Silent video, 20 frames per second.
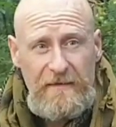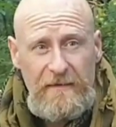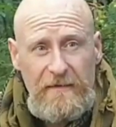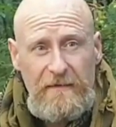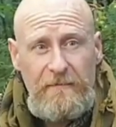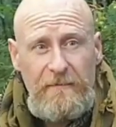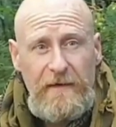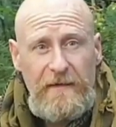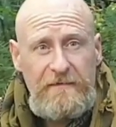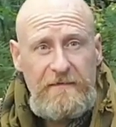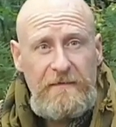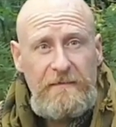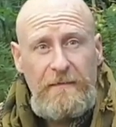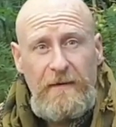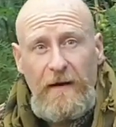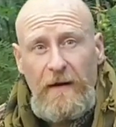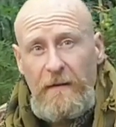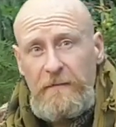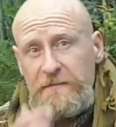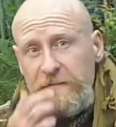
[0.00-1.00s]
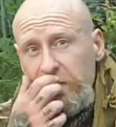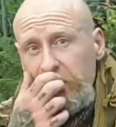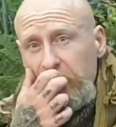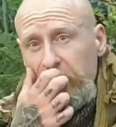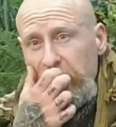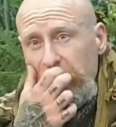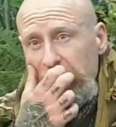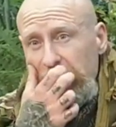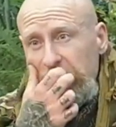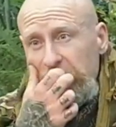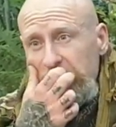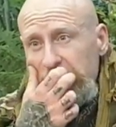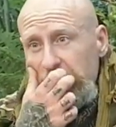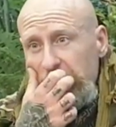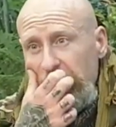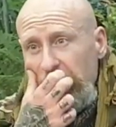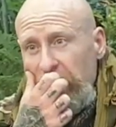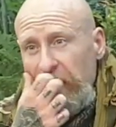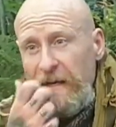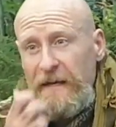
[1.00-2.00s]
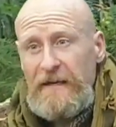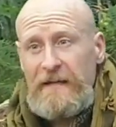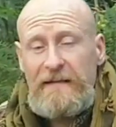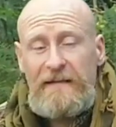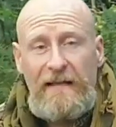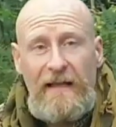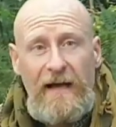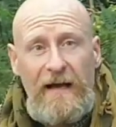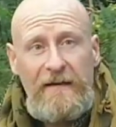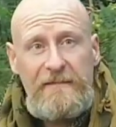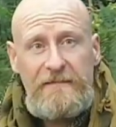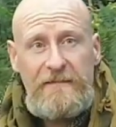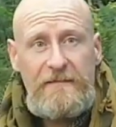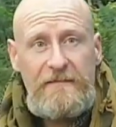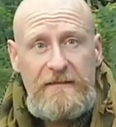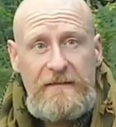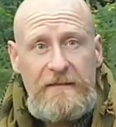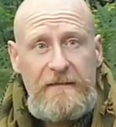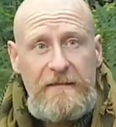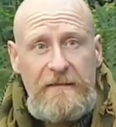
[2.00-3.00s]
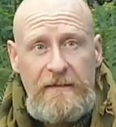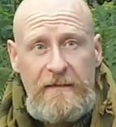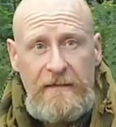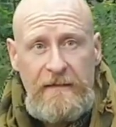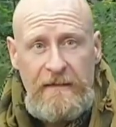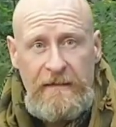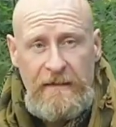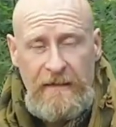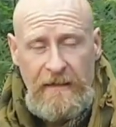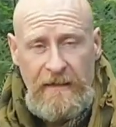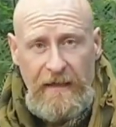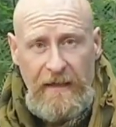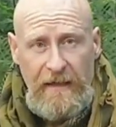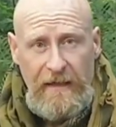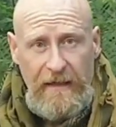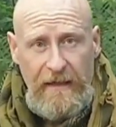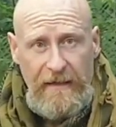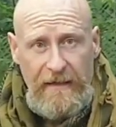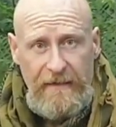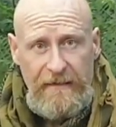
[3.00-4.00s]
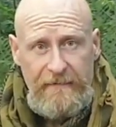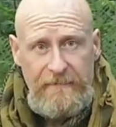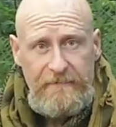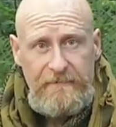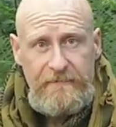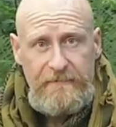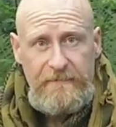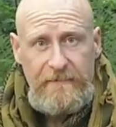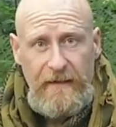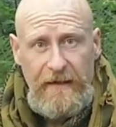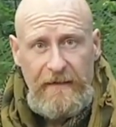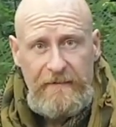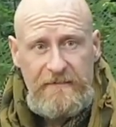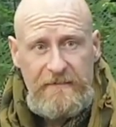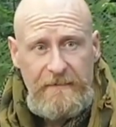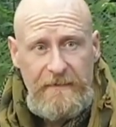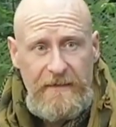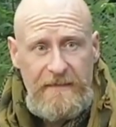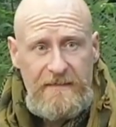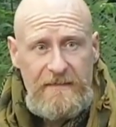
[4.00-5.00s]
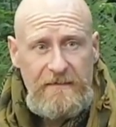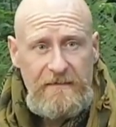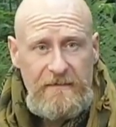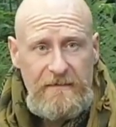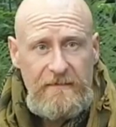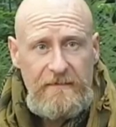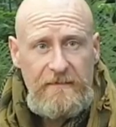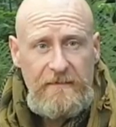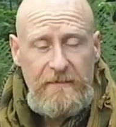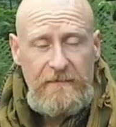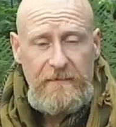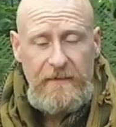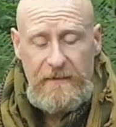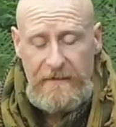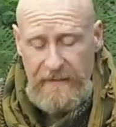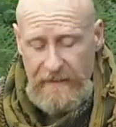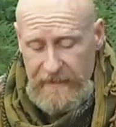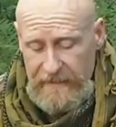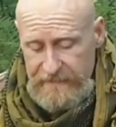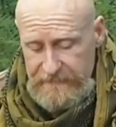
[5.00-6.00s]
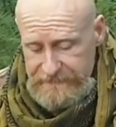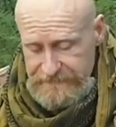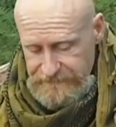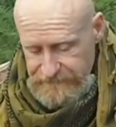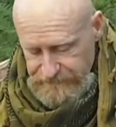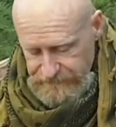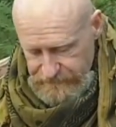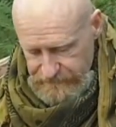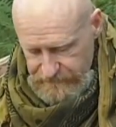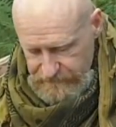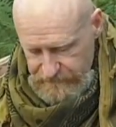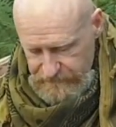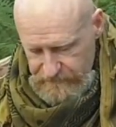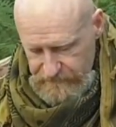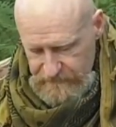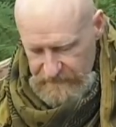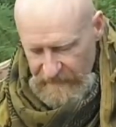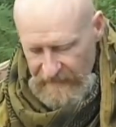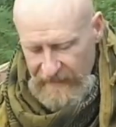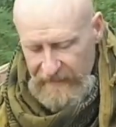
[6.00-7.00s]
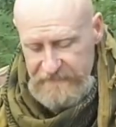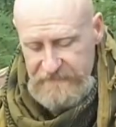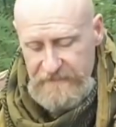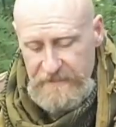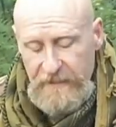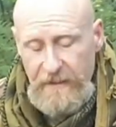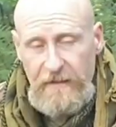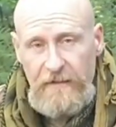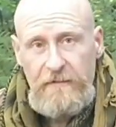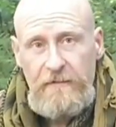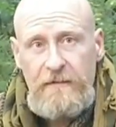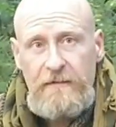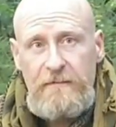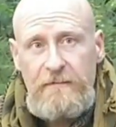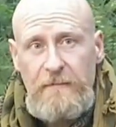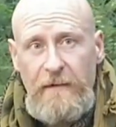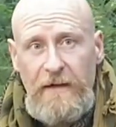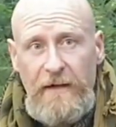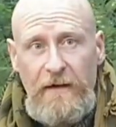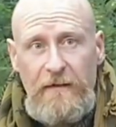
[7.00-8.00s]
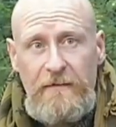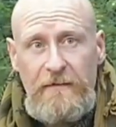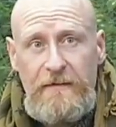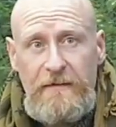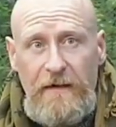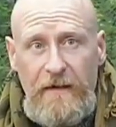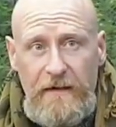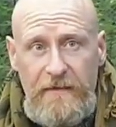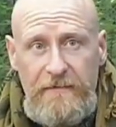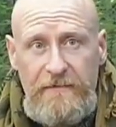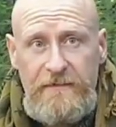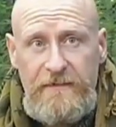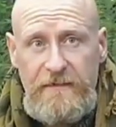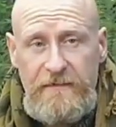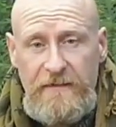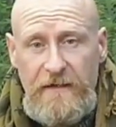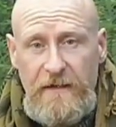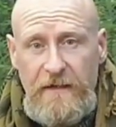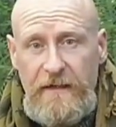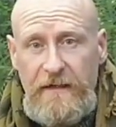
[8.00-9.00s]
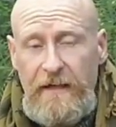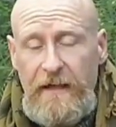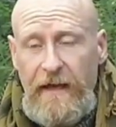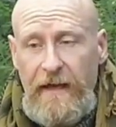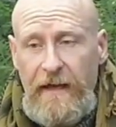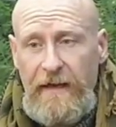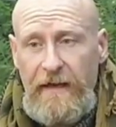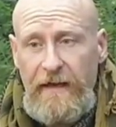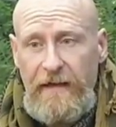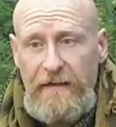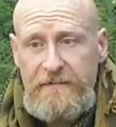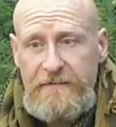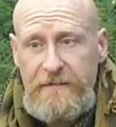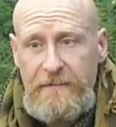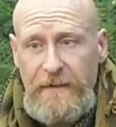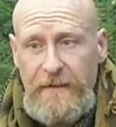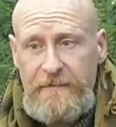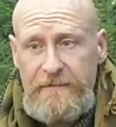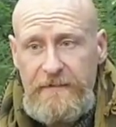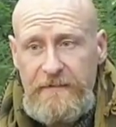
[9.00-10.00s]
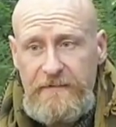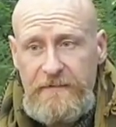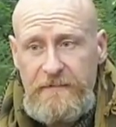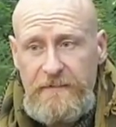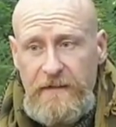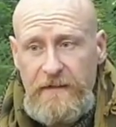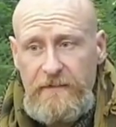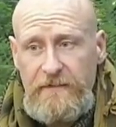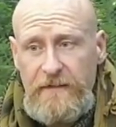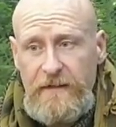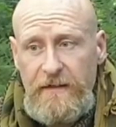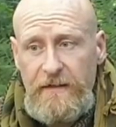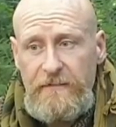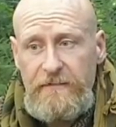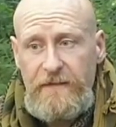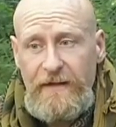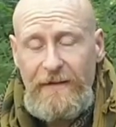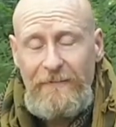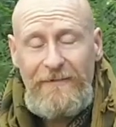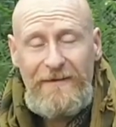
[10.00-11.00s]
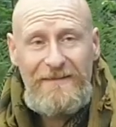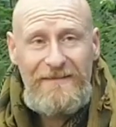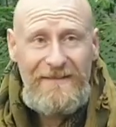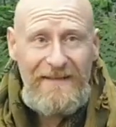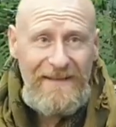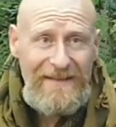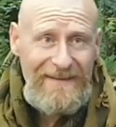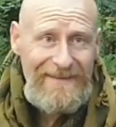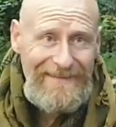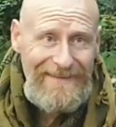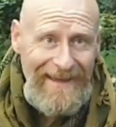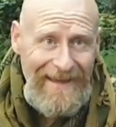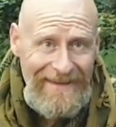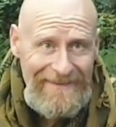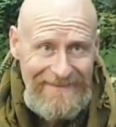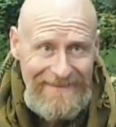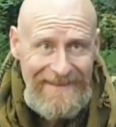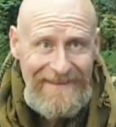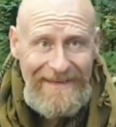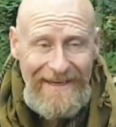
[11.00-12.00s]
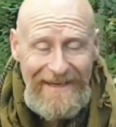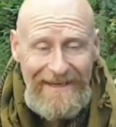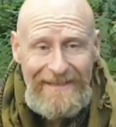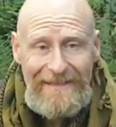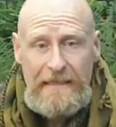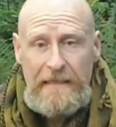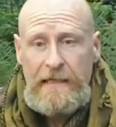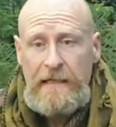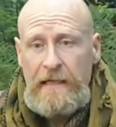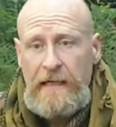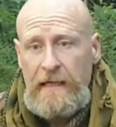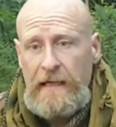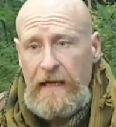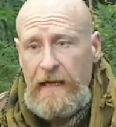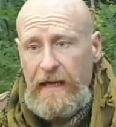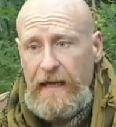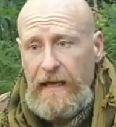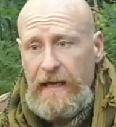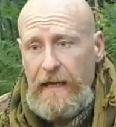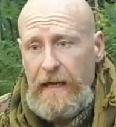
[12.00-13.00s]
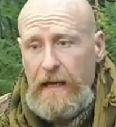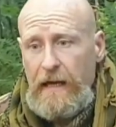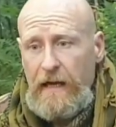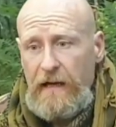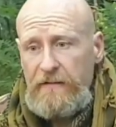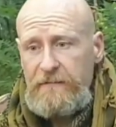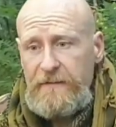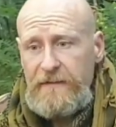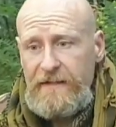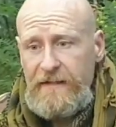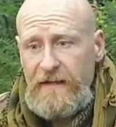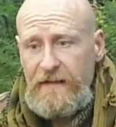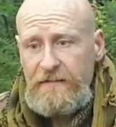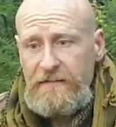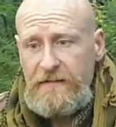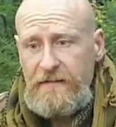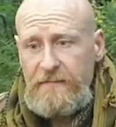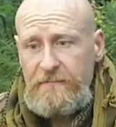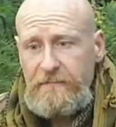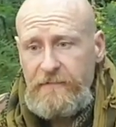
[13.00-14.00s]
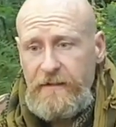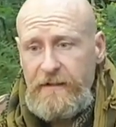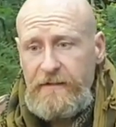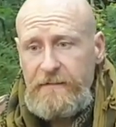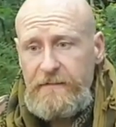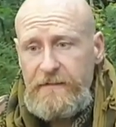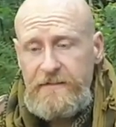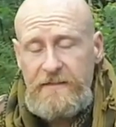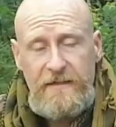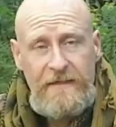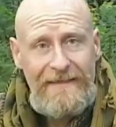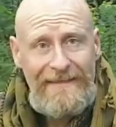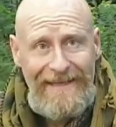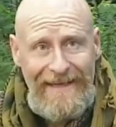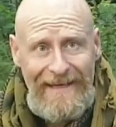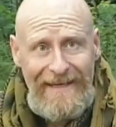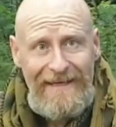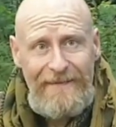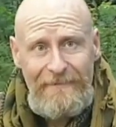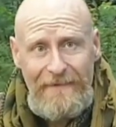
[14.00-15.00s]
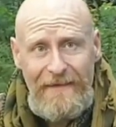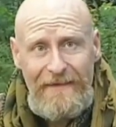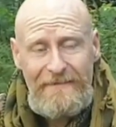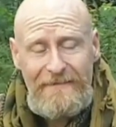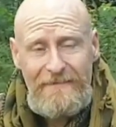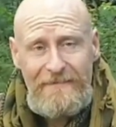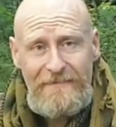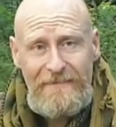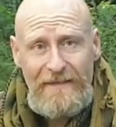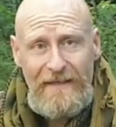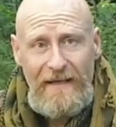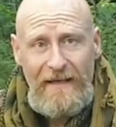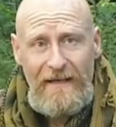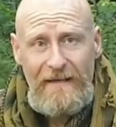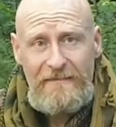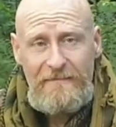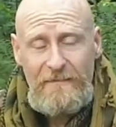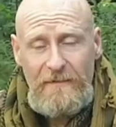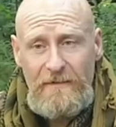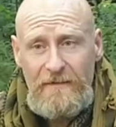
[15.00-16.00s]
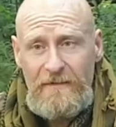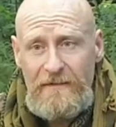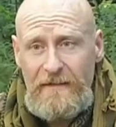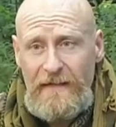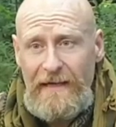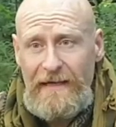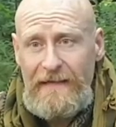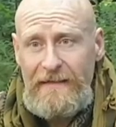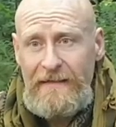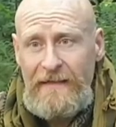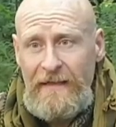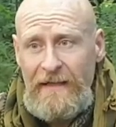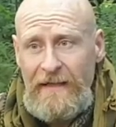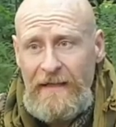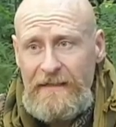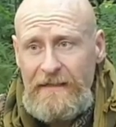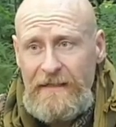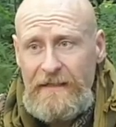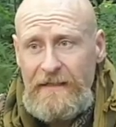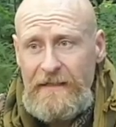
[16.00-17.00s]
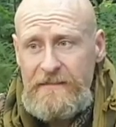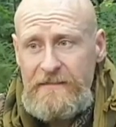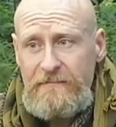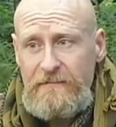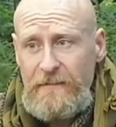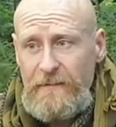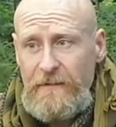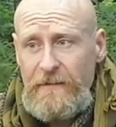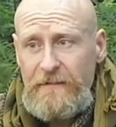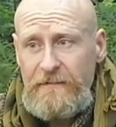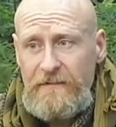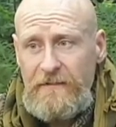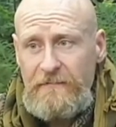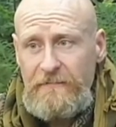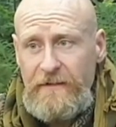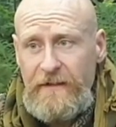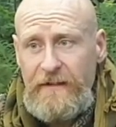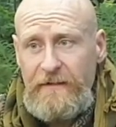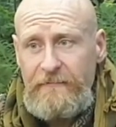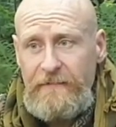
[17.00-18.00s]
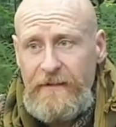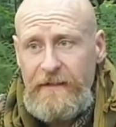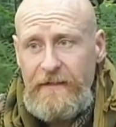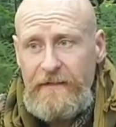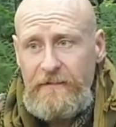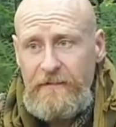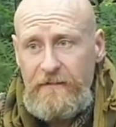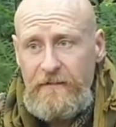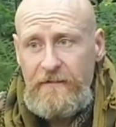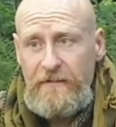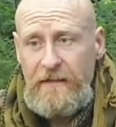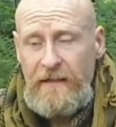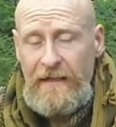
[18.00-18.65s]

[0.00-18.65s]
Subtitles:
doing bits and bobs between classes and exhibitions and stuff like that. As you know, my own knife design has come out in the survival knife, and we're still testing that. I've been testing it pretty much on a daily basis for the last month, and the initial reports are really good.